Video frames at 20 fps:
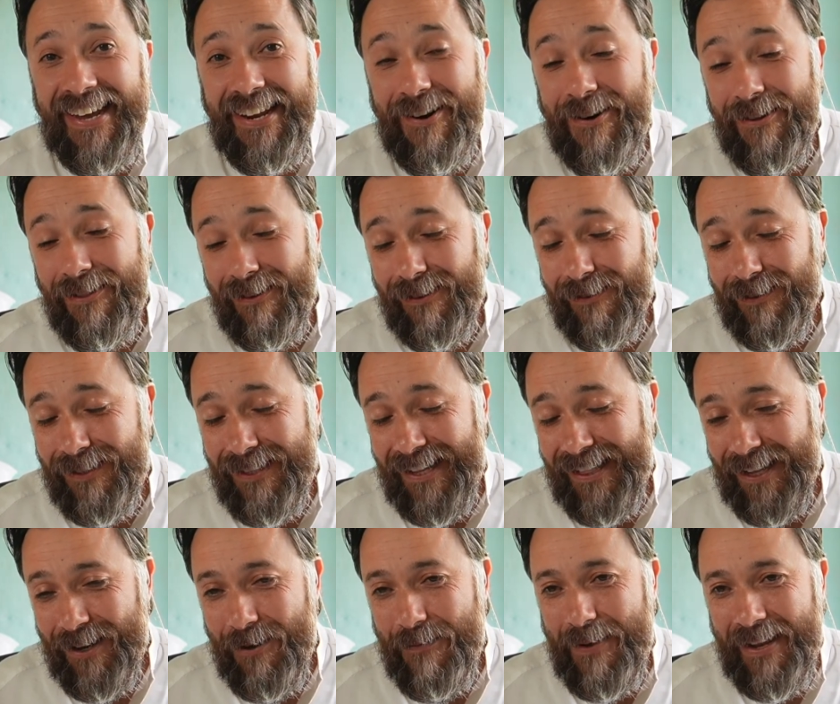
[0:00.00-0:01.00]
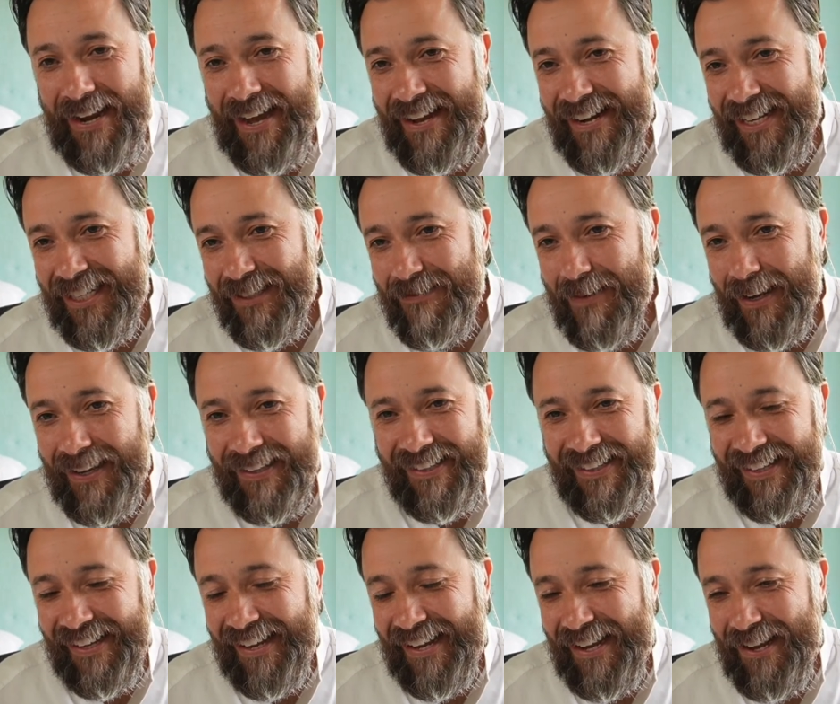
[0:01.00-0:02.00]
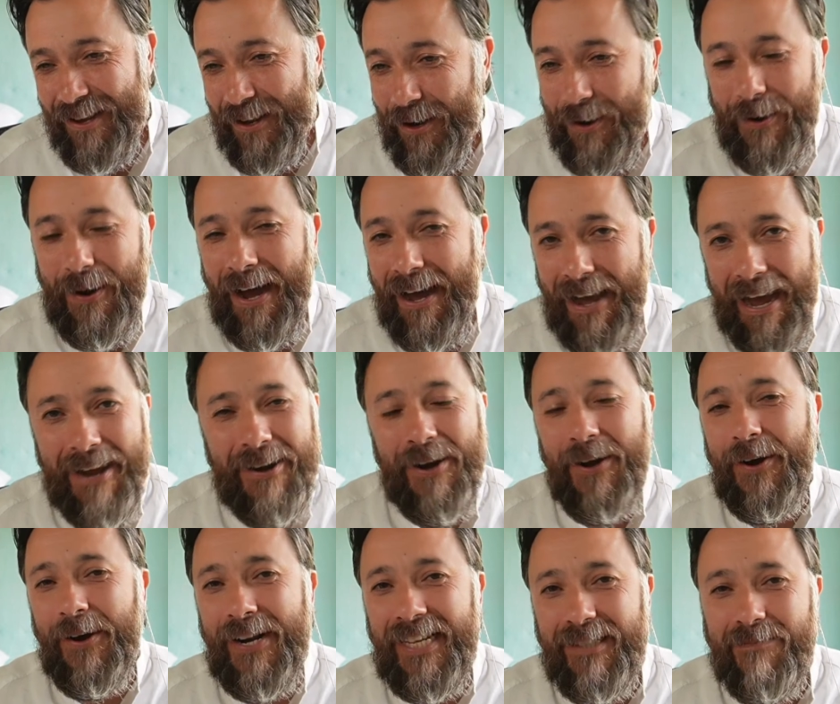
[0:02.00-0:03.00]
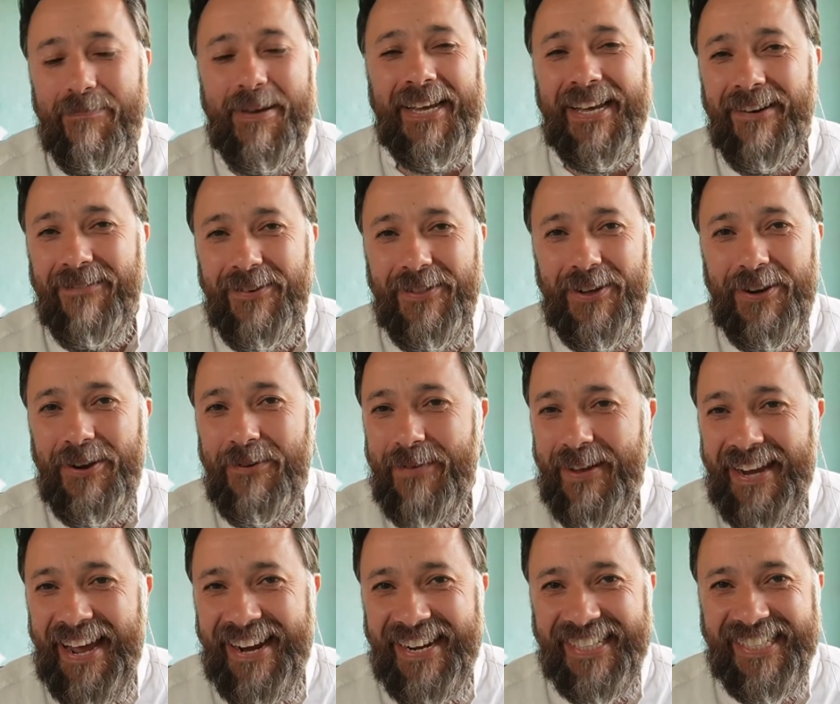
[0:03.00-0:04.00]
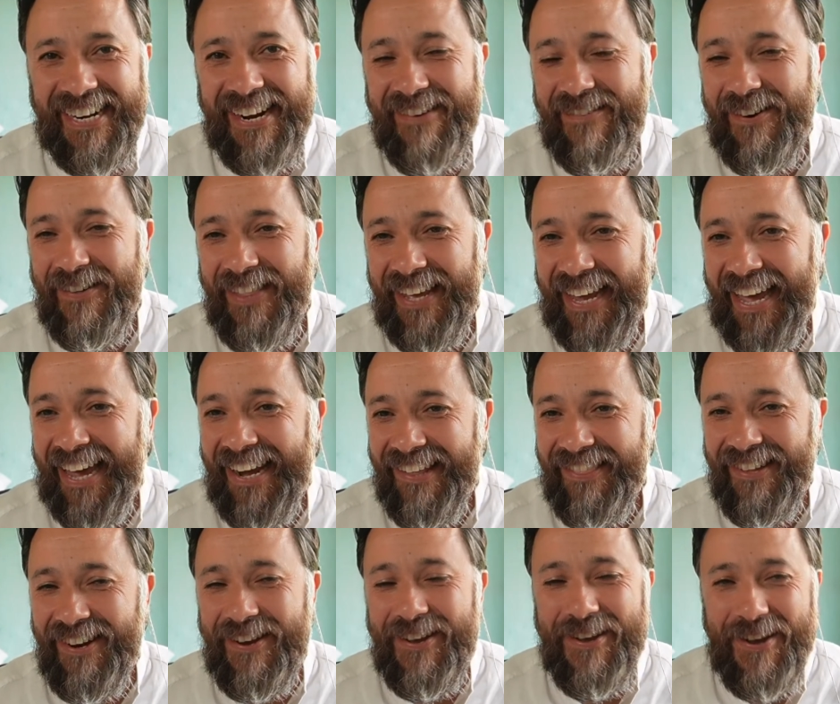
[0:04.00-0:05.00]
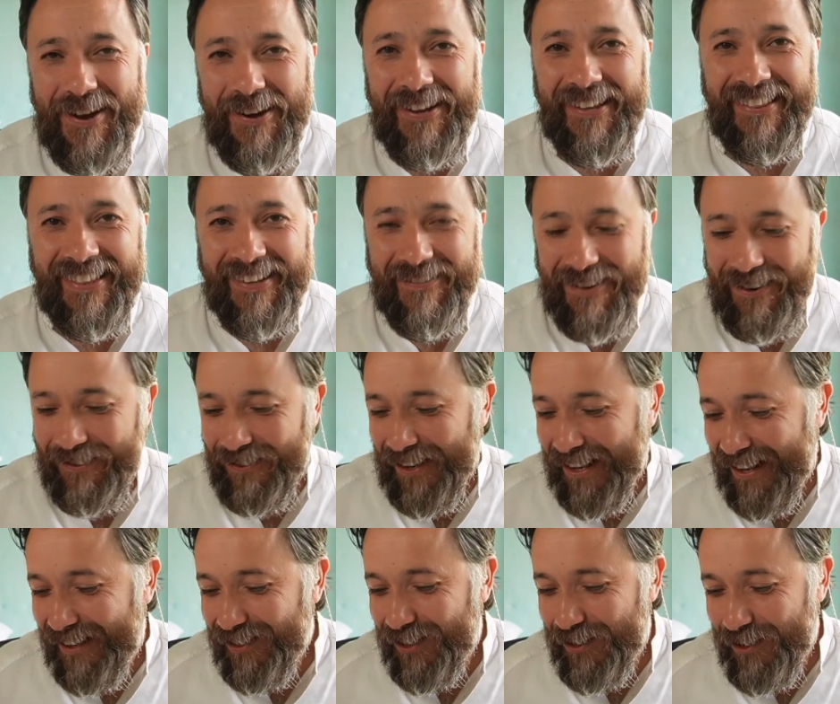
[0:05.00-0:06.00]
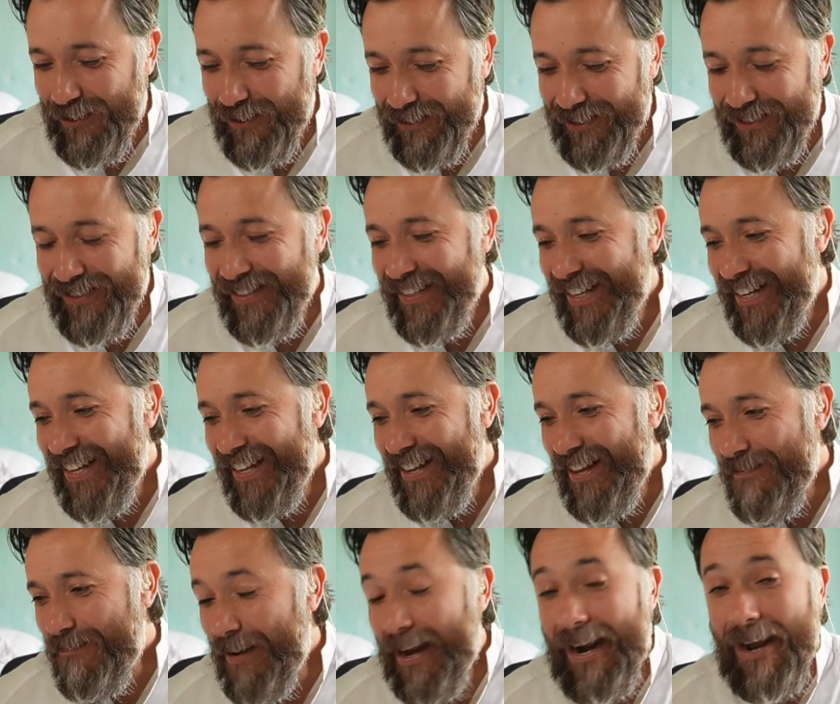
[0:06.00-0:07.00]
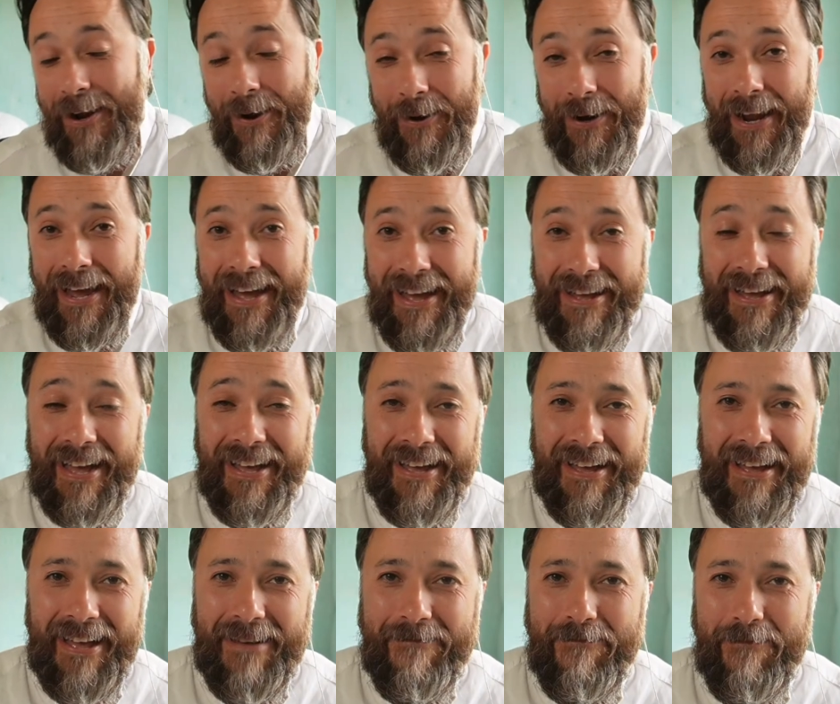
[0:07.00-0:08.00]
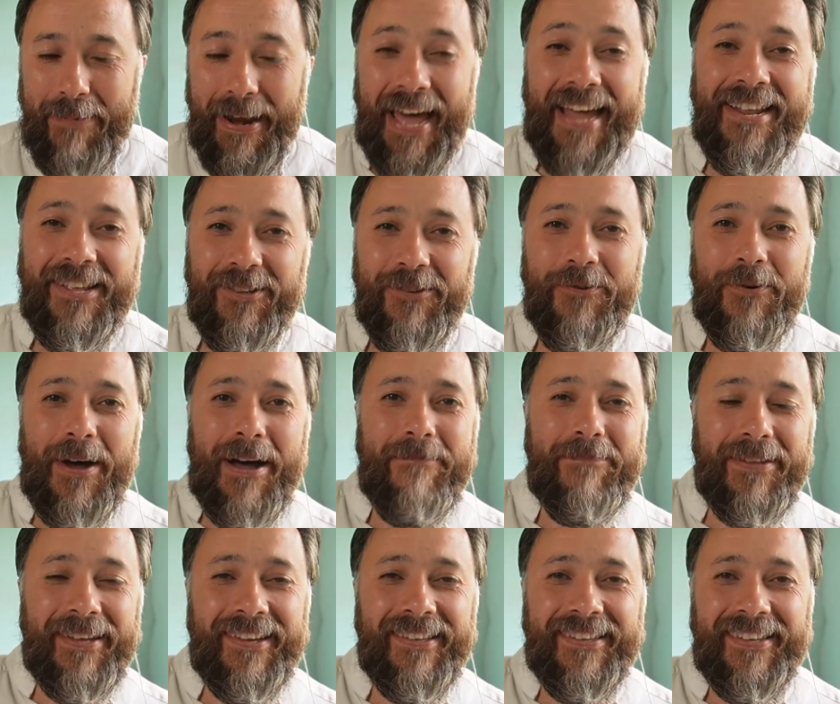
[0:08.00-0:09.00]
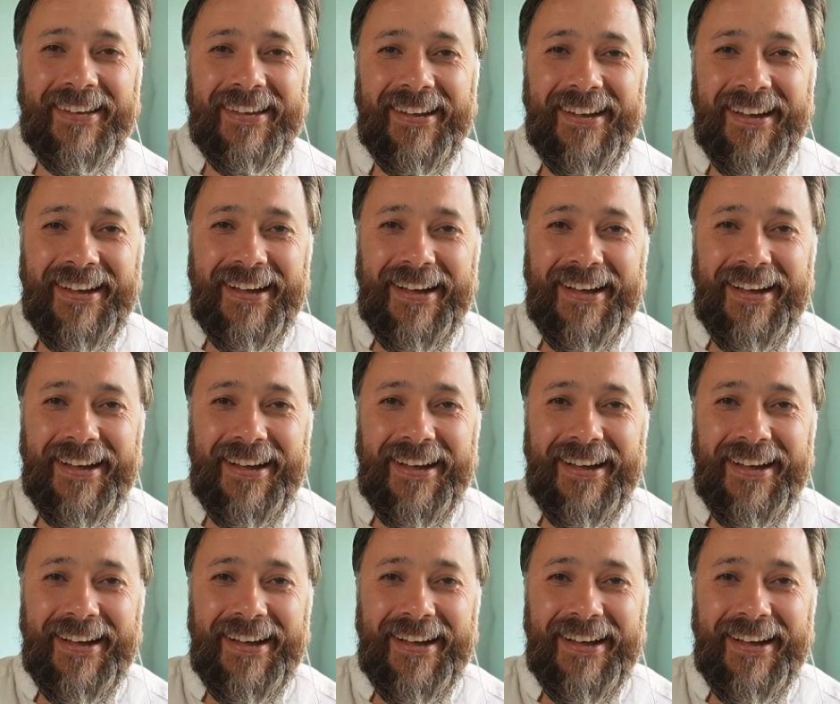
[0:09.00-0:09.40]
in order to see the luminaries. But, I'm not going to speak about the luminaries and about the calendar here in the Virtual House Church. But I'm planning to update,